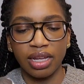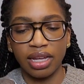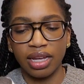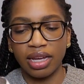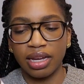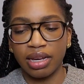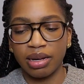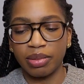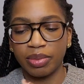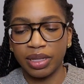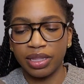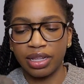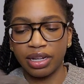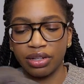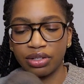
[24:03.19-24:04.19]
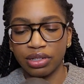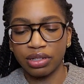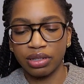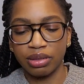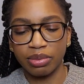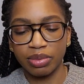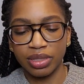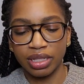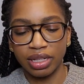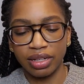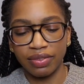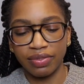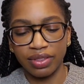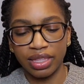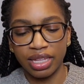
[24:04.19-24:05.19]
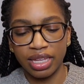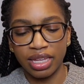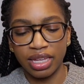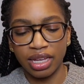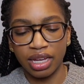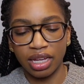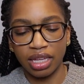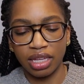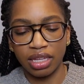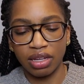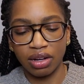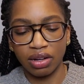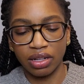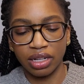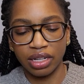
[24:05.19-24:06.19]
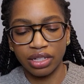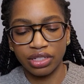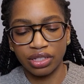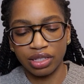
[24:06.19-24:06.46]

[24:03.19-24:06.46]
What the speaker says: And then in terms of the yardage,